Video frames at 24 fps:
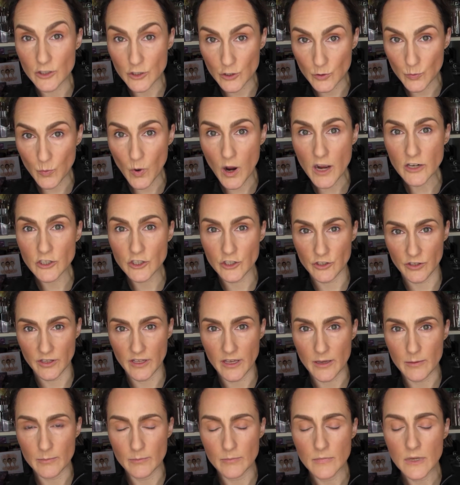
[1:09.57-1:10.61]
swatch
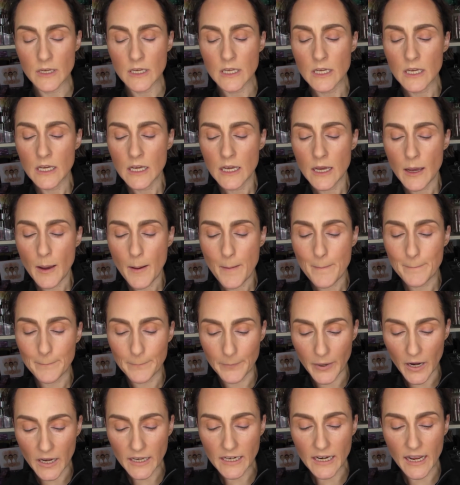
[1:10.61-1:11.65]
them,
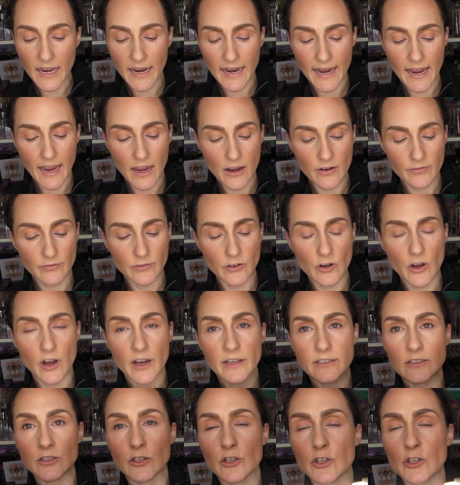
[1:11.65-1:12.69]
but I have not